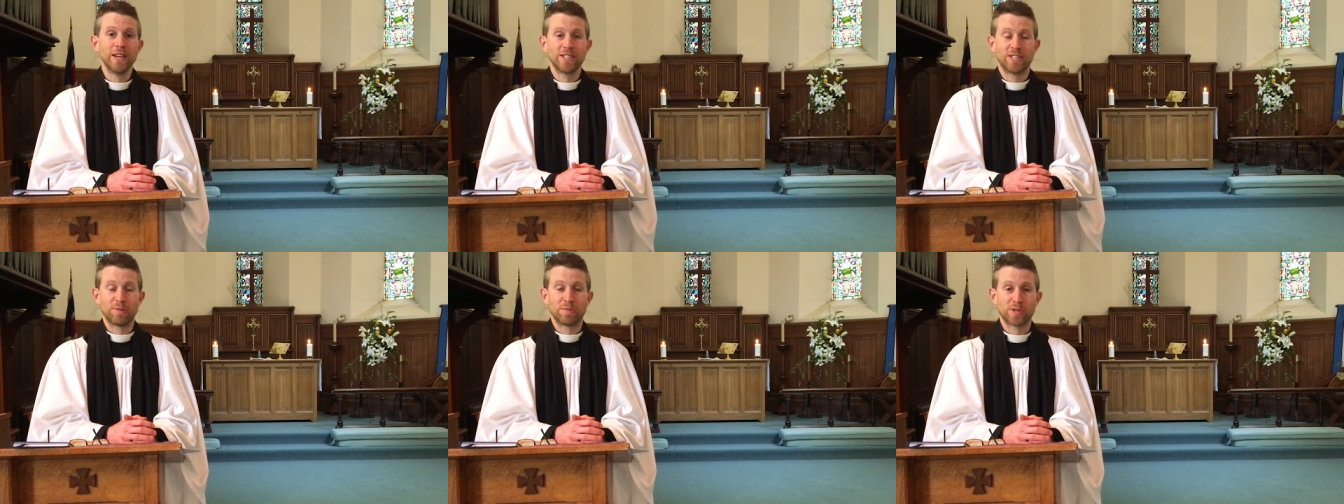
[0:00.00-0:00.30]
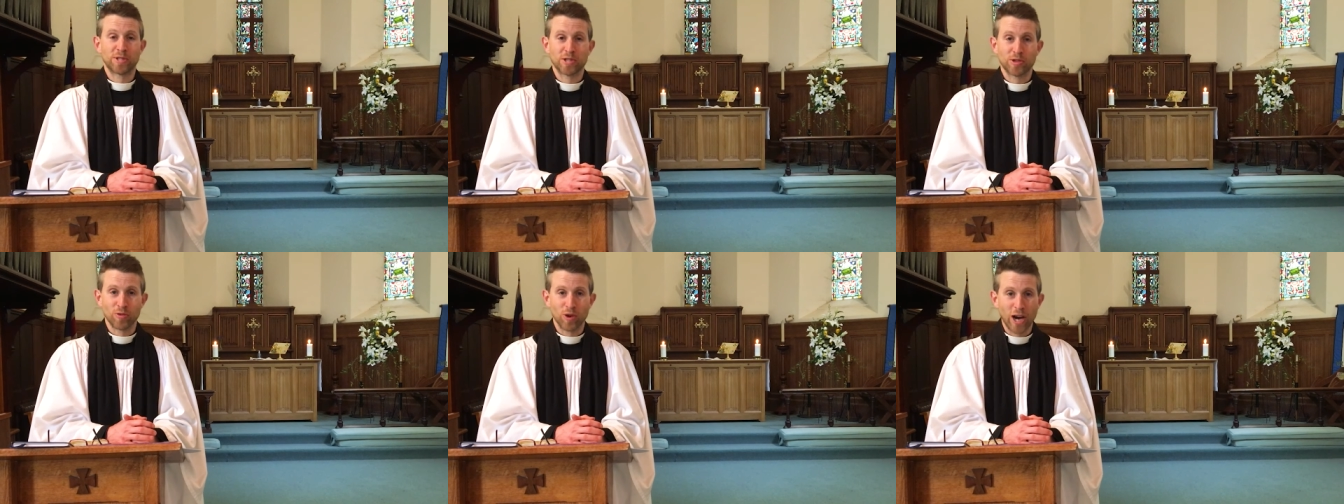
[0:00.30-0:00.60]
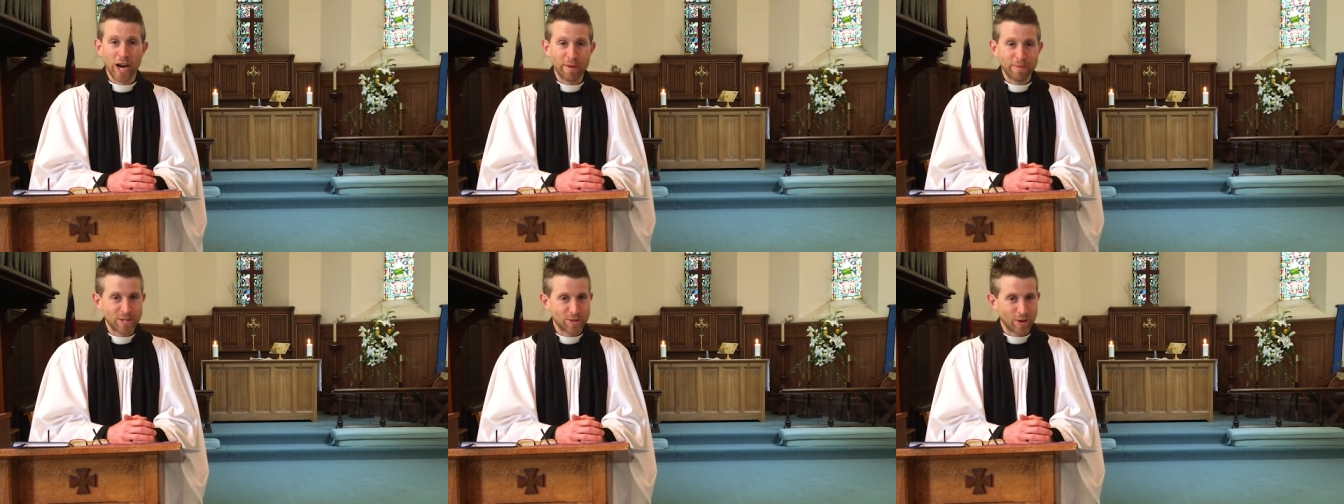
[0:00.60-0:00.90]

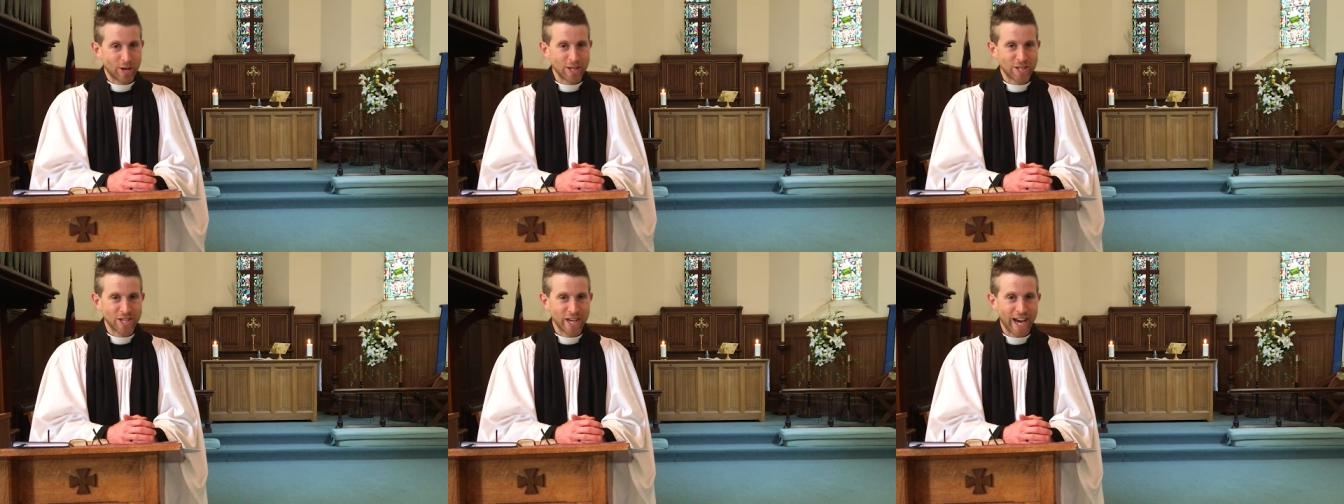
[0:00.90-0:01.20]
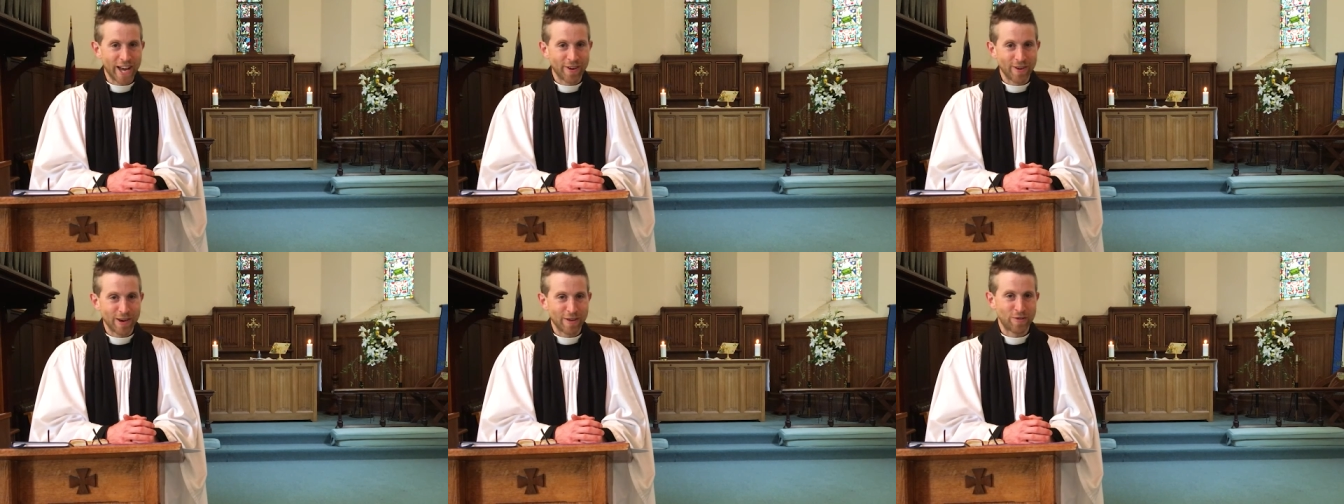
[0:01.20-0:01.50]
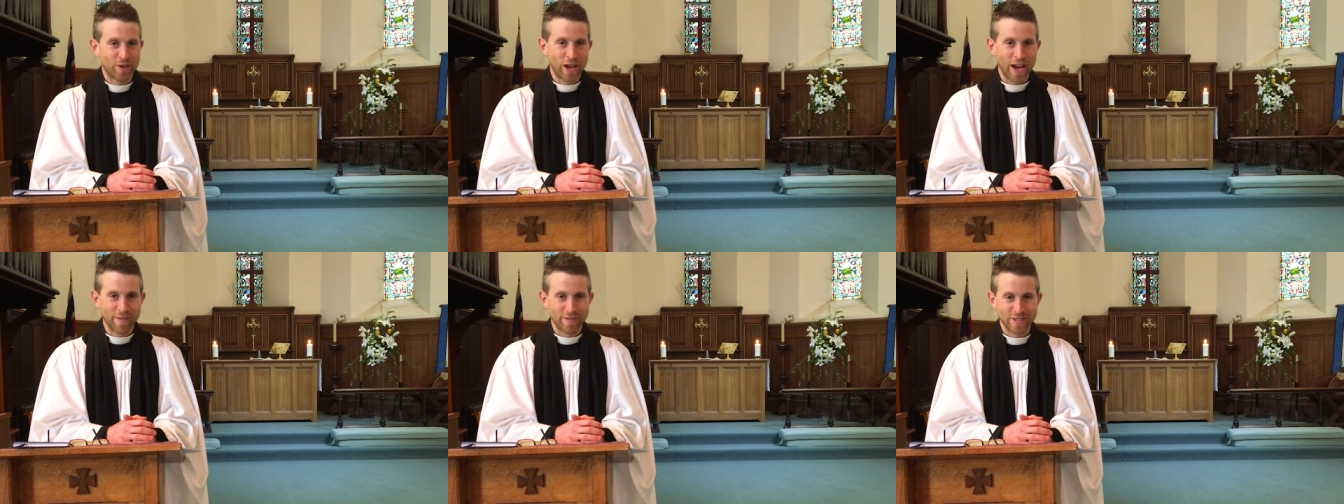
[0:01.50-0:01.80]
Subscribe to our channel
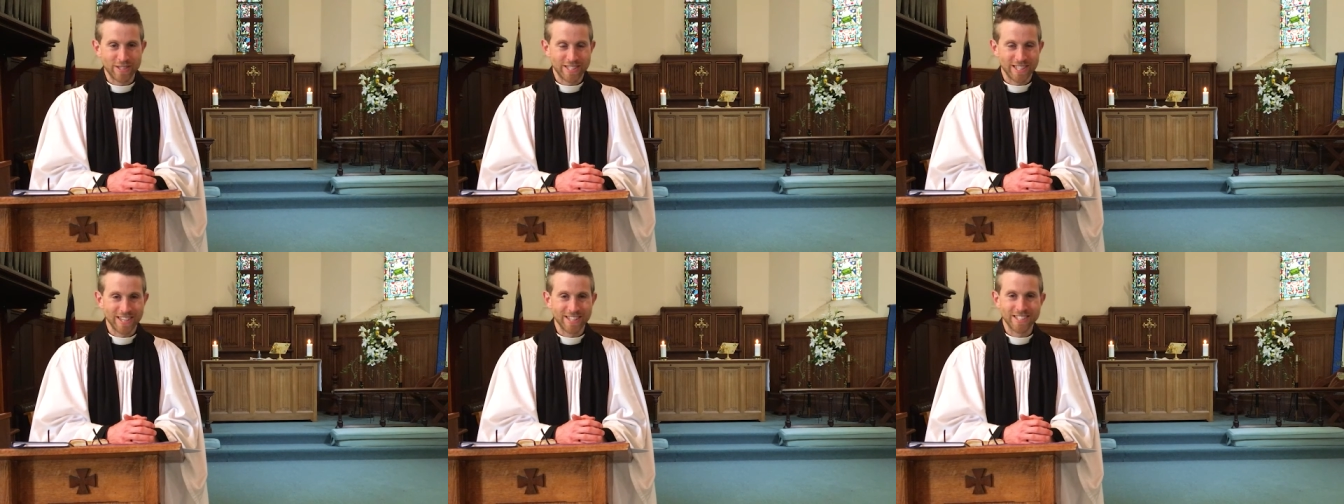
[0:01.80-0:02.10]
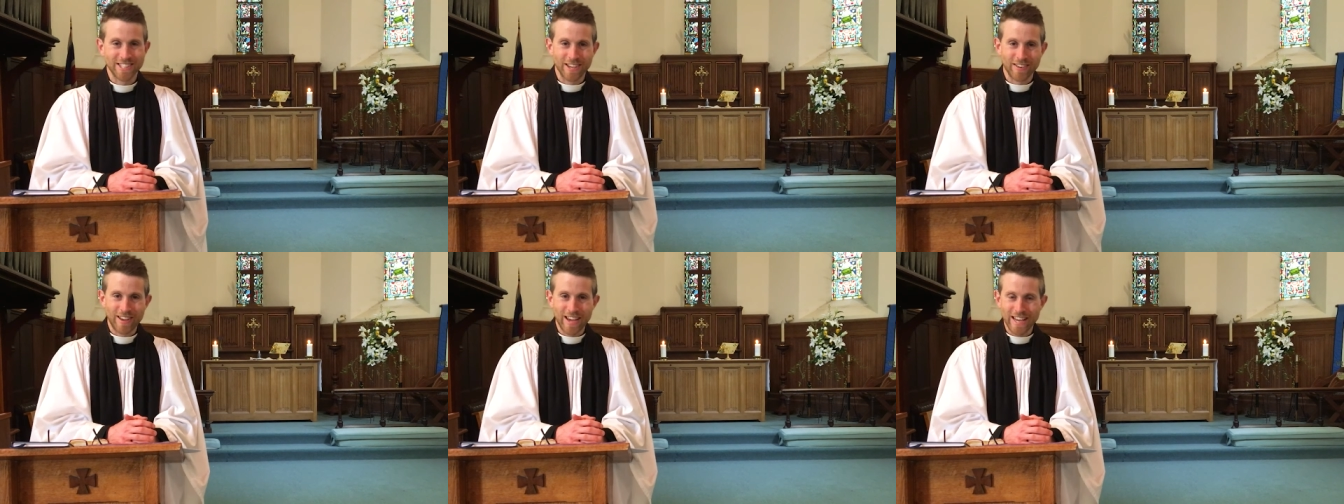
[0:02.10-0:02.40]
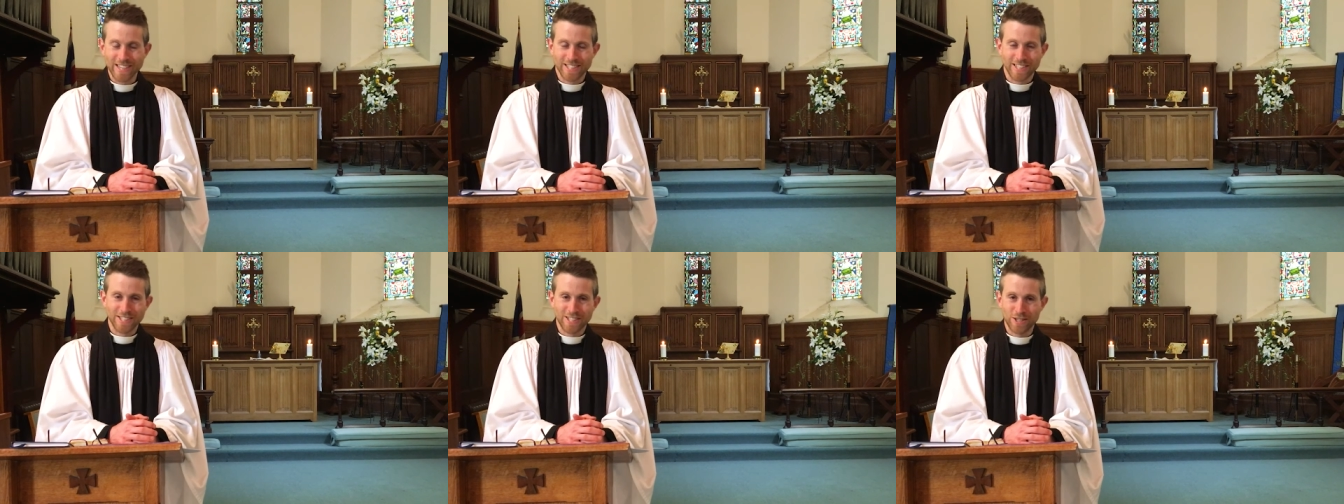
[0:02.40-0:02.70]
if you haven't done so
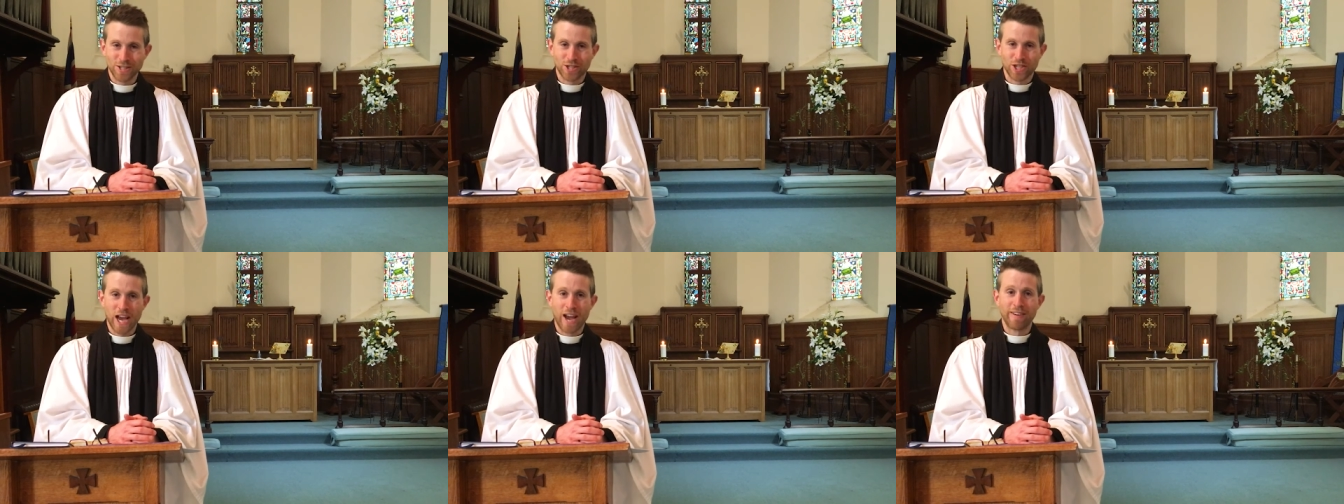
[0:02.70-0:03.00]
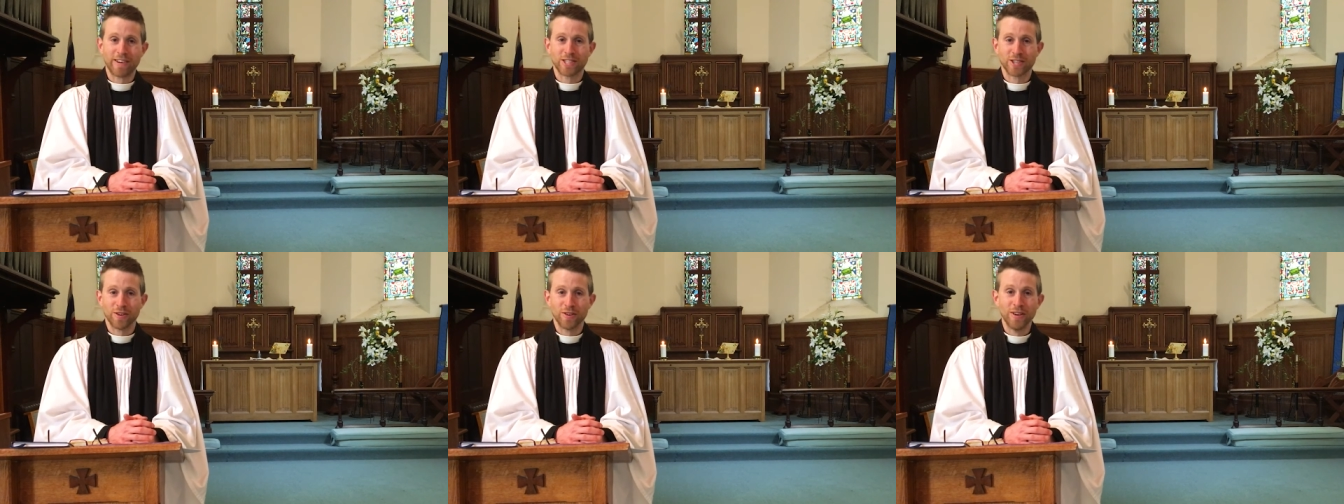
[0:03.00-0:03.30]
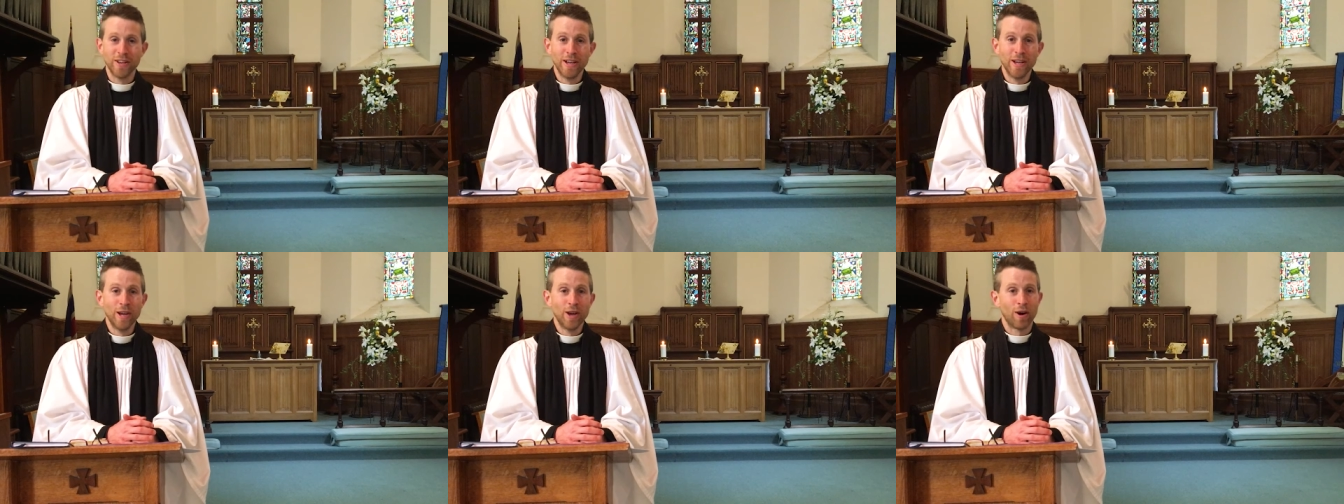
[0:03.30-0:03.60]
yet, and do share it
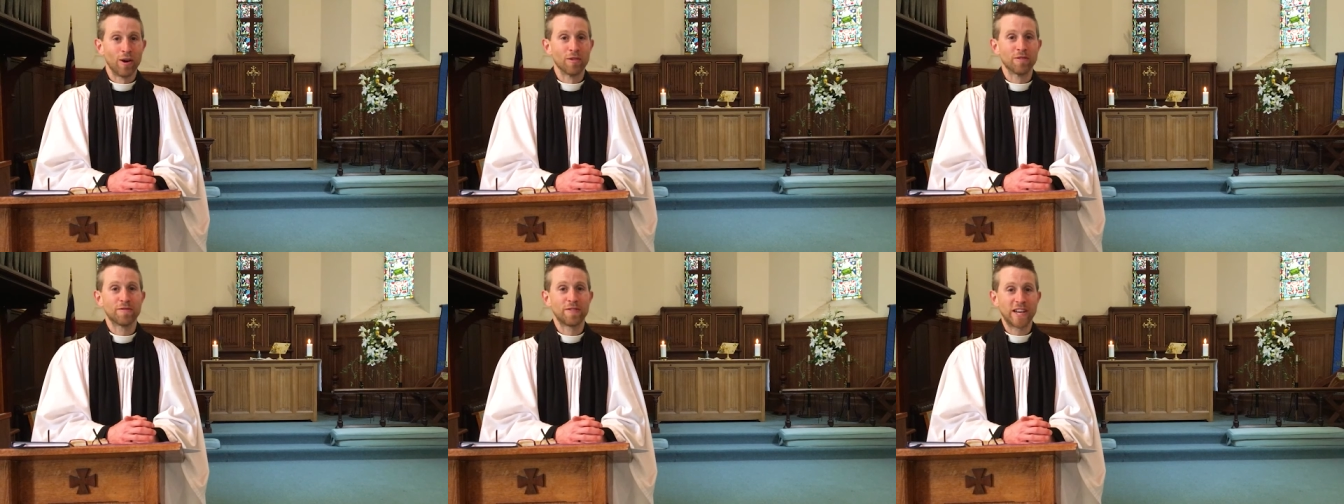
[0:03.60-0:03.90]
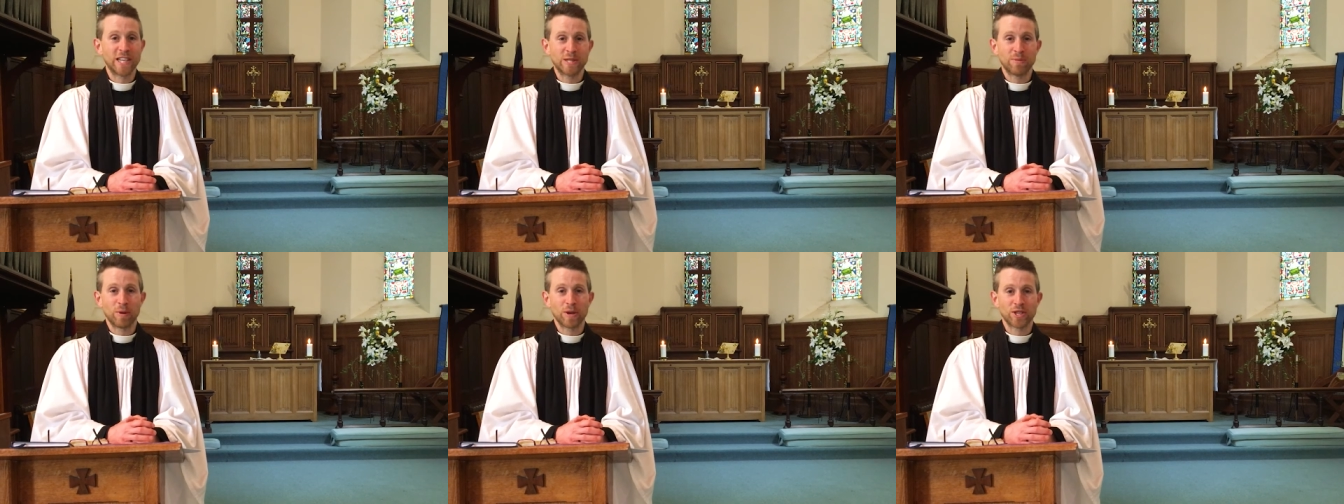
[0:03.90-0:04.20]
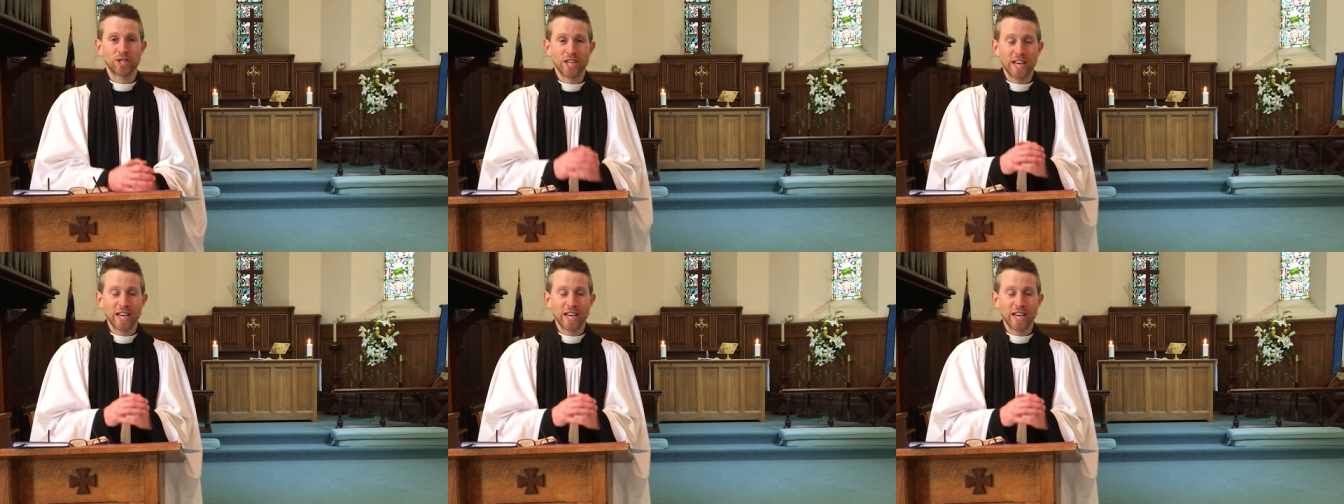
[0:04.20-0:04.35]
on, on Facebook.